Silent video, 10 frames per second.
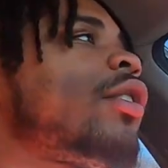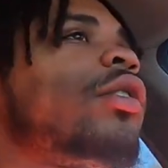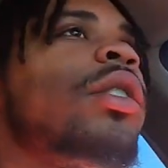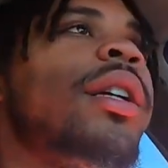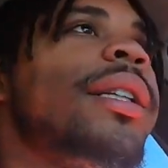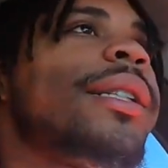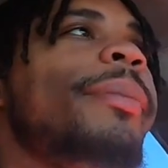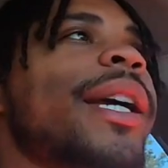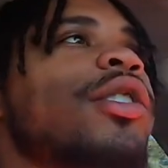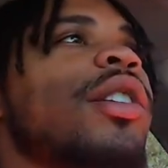So just
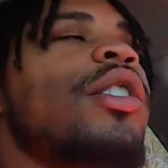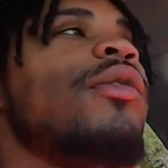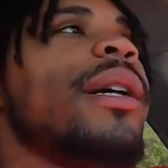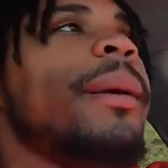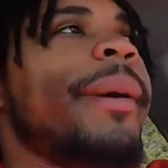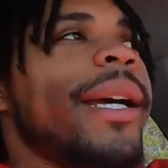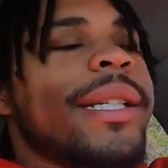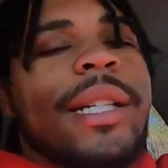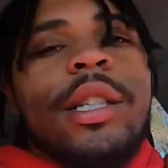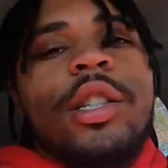make sure you really pay
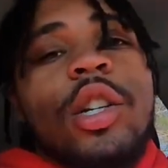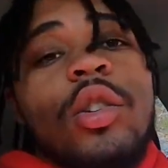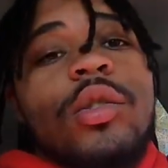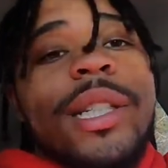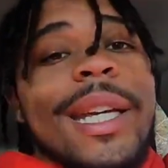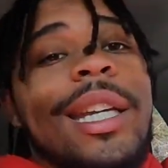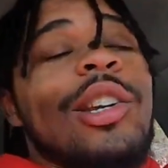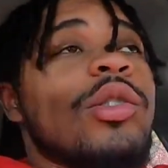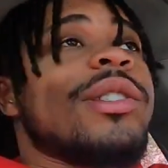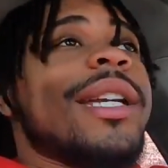attention to those key
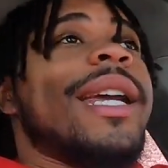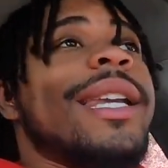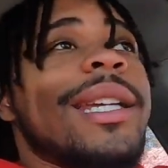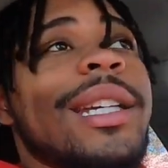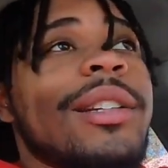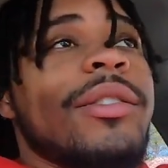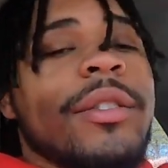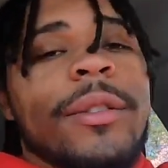notes that they leave.